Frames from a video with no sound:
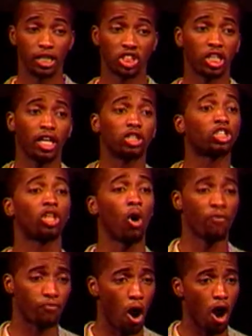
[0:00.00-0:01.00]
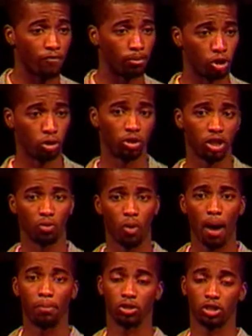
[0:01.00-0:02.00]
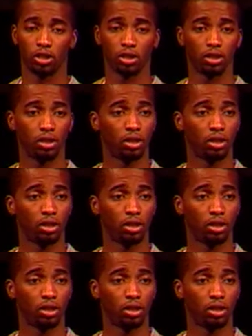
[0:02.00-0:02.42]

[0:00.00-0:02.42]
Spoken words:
and she is so far from Julia Roberts.